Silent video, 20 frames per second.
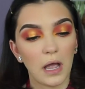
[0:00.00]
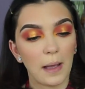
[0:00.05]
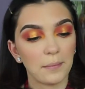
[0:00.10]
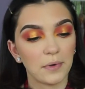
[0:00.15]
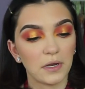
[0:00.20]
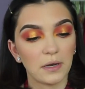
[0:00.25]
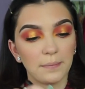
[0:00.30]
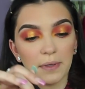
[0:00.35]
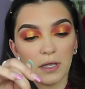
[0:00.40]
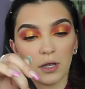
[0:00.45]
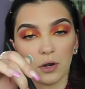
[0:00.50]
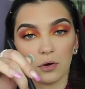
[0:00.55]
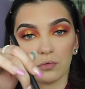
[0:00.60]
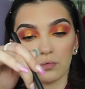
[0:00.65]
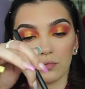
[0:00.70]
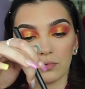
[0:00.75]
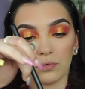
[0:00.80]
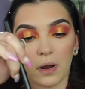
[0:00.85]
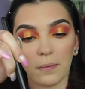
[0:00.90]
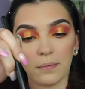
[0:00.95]
I'm gonna be
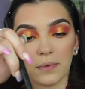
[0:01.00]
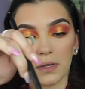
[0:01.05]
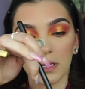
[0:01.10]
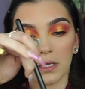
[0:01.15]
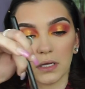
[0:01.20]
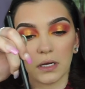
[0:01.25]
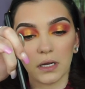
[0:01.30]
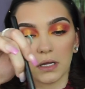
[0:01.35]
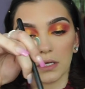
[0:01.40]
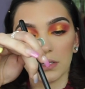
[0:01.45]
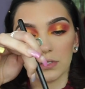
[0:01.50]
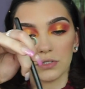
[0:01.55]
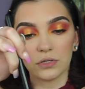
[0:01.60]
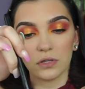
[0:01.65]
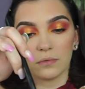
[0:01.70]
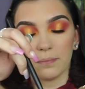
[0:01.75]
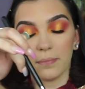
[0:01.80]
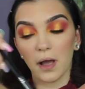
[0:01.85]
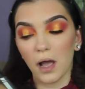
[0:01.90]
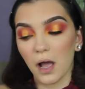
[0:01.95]
rubbing it
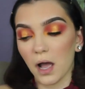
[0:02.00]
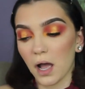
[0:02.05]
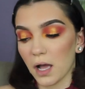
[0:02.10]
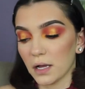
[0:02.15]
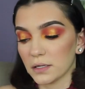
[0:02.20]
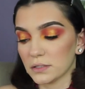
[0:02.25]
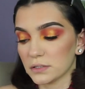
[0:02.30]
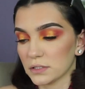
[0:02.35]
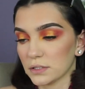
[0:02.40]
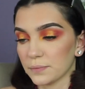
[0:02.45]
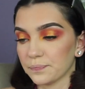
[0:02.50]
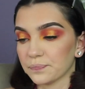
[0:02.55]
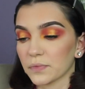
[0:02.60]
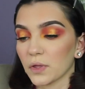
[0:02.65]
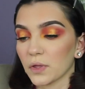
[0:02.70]
into the pot.